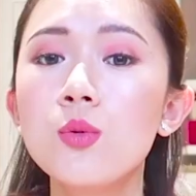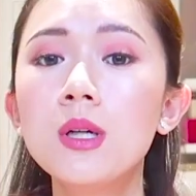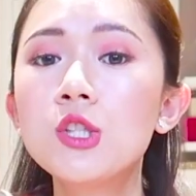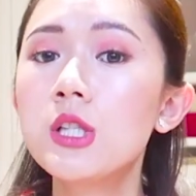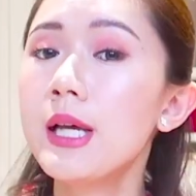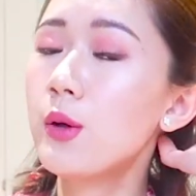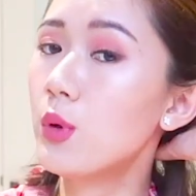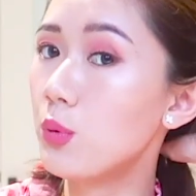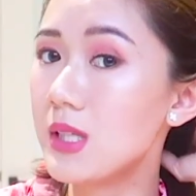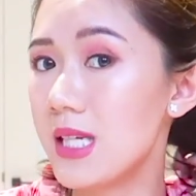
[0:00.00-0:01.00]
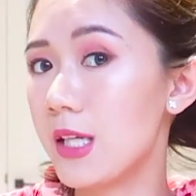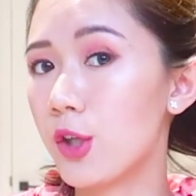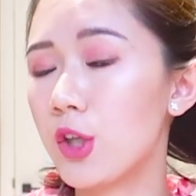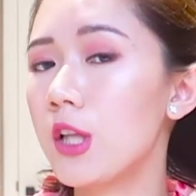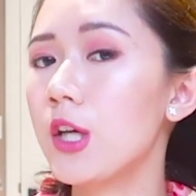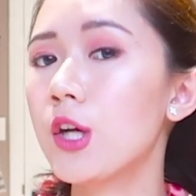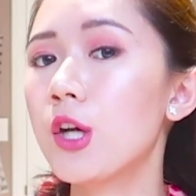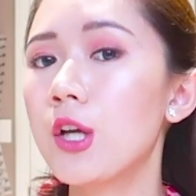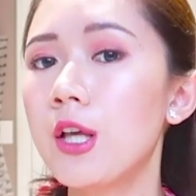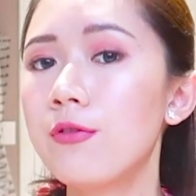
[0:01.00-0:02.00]
So much like what we did
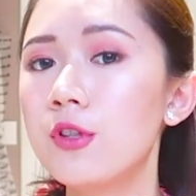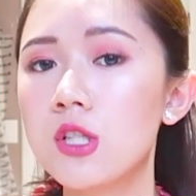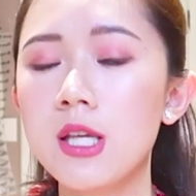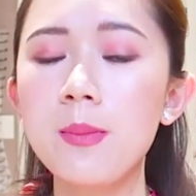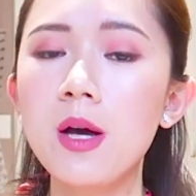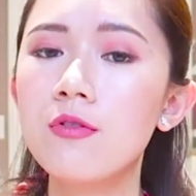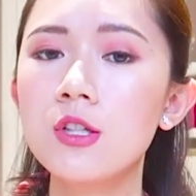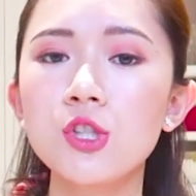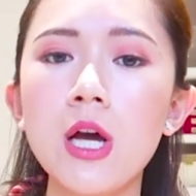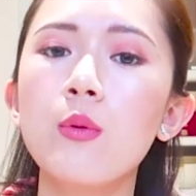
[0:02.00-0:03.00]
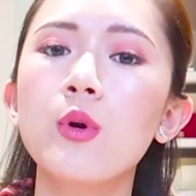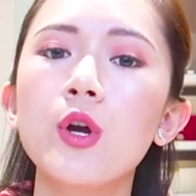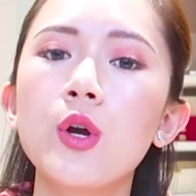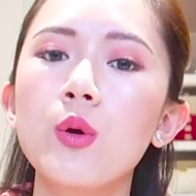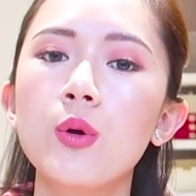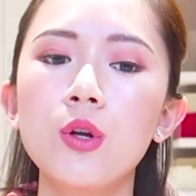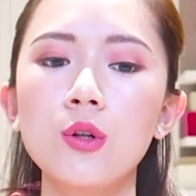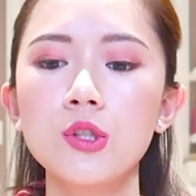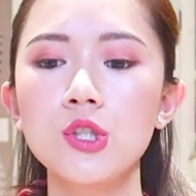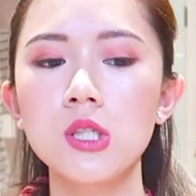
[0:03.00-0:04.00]
earlier, if you just came out of the shower or
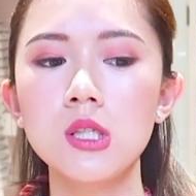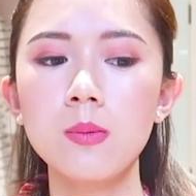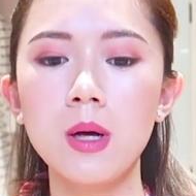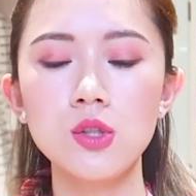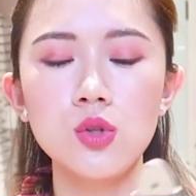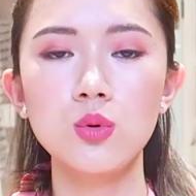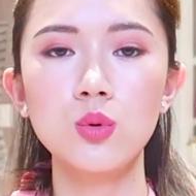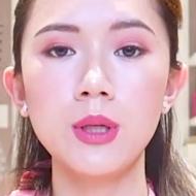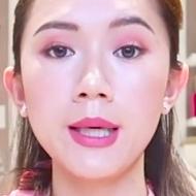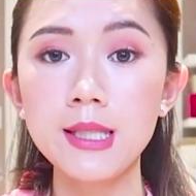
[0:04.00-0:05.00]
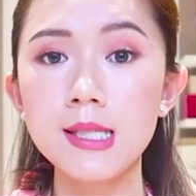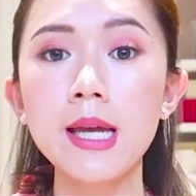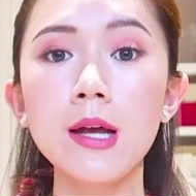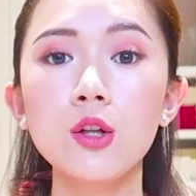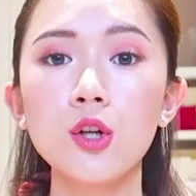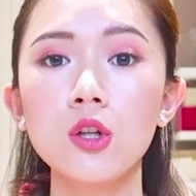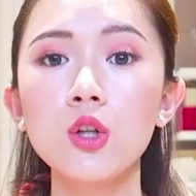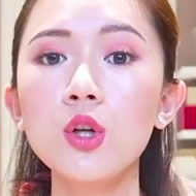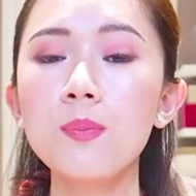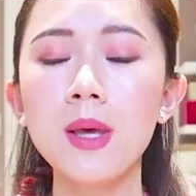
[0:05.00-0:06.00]
you're just about to heat style your
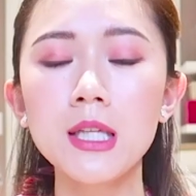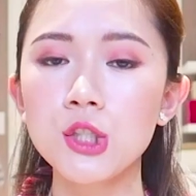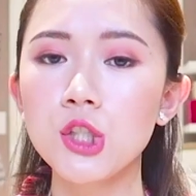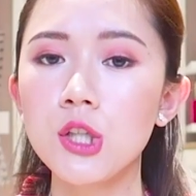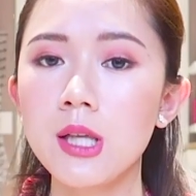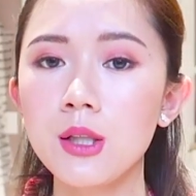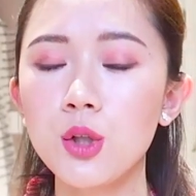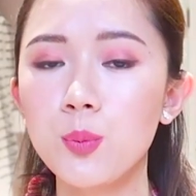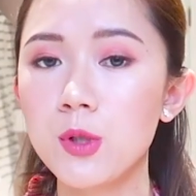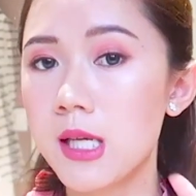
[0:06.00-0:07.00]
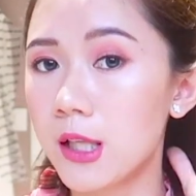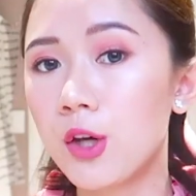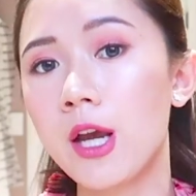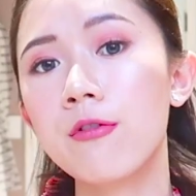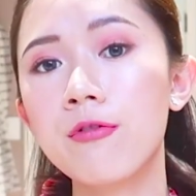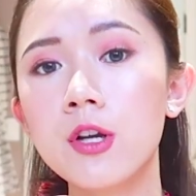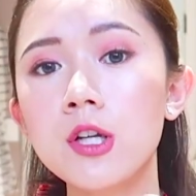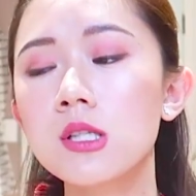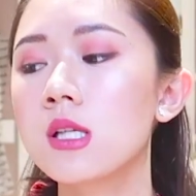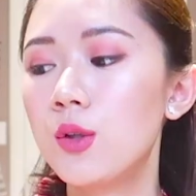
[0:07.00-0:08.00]
look, make sure that you protect your hair
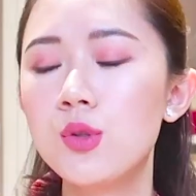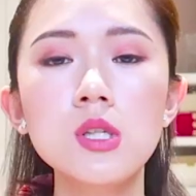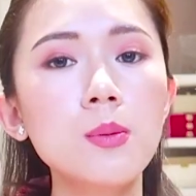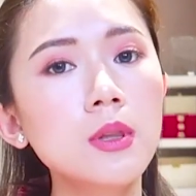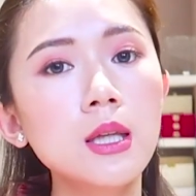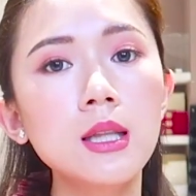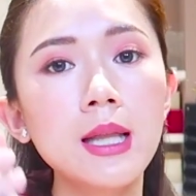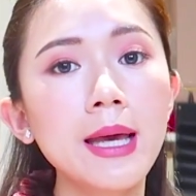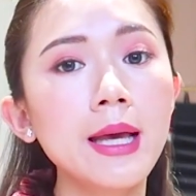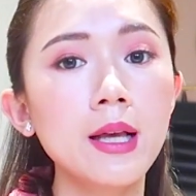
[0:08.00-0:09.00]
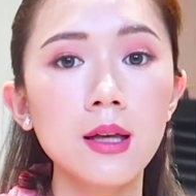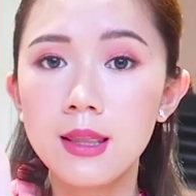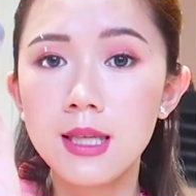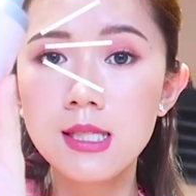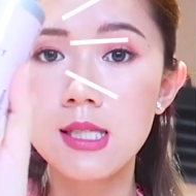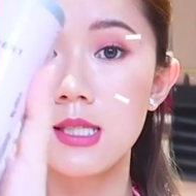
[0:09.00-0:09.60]
first. Use something like this